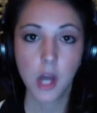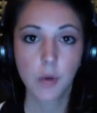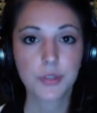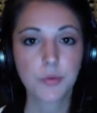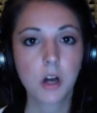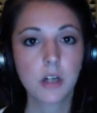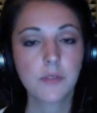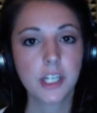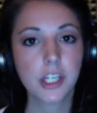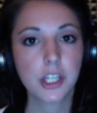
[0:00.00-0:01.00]
was
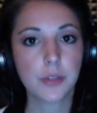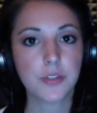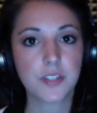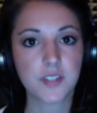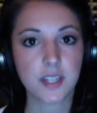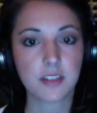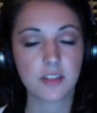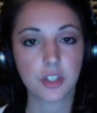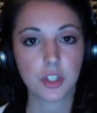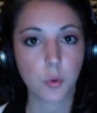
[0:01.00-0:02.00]
wrongfully accused and
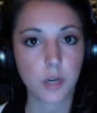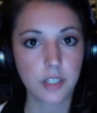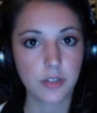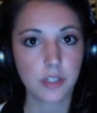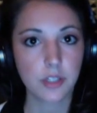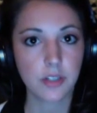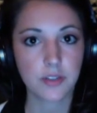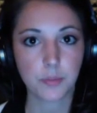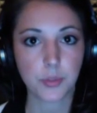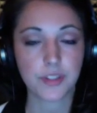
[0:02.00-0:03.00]
sentenced to 22 years in
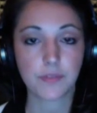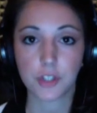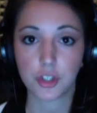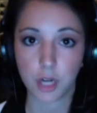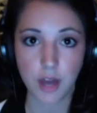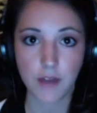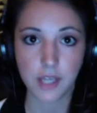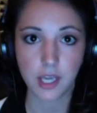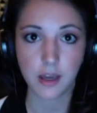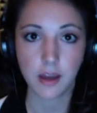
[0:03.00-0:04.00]
prison for drug
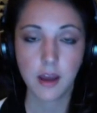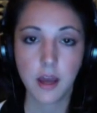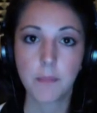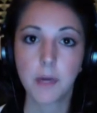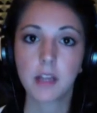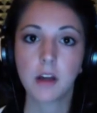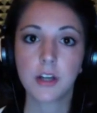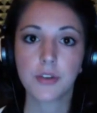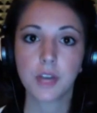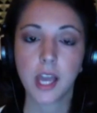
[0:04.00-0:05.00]
trafficking, money
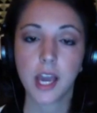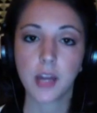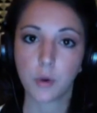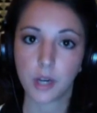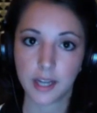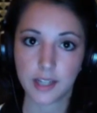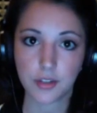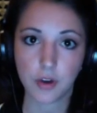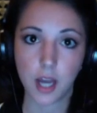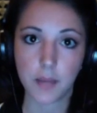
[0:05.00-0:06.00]
laundering, and organized
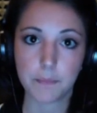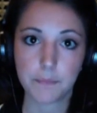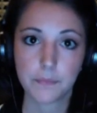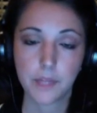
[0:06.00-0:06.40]
crime.